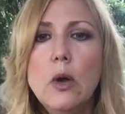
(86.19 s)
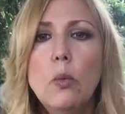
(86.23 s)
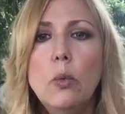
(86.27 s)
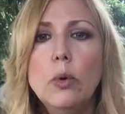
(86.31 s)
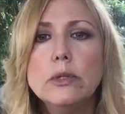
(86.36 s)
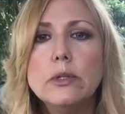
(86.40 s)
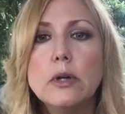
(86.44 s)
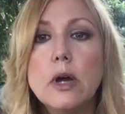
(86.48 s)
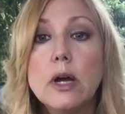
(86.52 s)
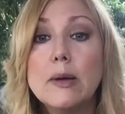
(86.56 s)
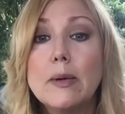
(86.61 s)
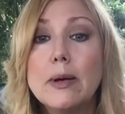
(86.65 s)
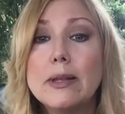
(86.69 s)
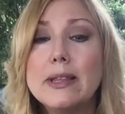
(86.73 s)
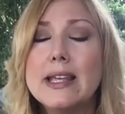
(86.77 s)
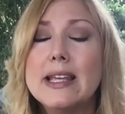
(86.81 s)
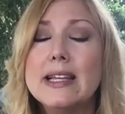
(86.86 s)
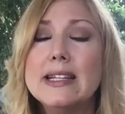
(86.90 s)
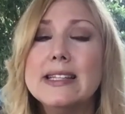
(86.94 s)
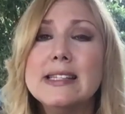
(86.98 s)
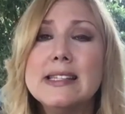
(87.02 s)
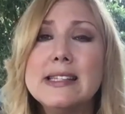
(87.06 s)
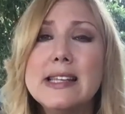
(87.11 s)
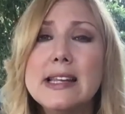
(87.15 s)
We'll talk about the
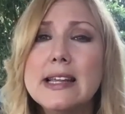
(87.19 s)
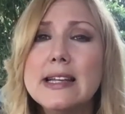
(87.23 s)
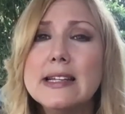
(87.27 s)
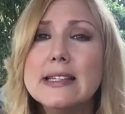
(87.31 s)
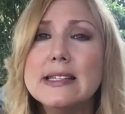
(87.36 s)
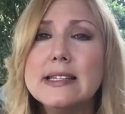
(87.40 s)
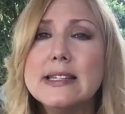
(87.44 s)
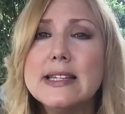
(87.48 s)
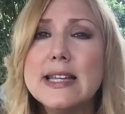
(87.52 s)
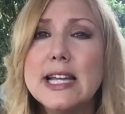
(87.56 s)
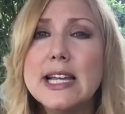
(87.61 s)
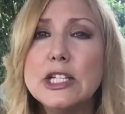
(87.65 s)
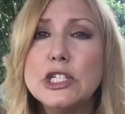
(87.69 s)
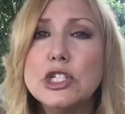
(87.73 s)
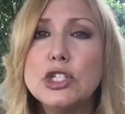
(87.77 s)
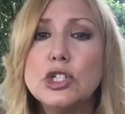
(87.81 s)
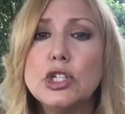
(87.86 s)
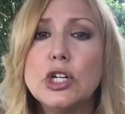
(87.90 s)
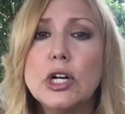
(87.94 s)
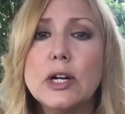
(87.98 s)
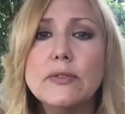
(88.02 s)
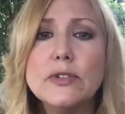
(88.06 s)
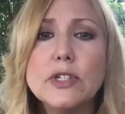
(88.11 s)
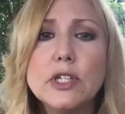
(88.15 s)
insidious
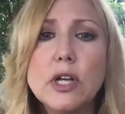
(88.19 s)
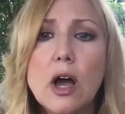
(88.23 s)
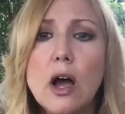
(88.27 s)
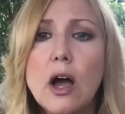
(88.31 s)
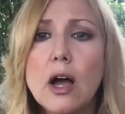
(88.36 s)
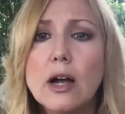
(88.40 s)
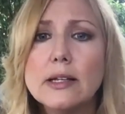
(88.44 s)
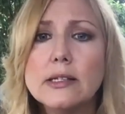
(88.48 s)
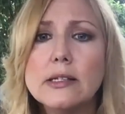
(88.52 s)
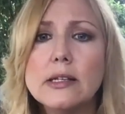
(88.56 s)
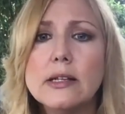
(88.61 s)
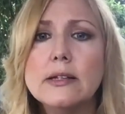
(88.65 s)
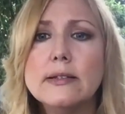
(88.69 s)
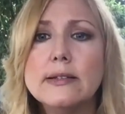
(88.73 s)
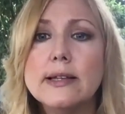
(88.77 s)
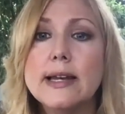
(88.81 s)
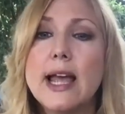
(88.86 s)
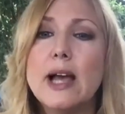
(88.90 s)
nature of toxins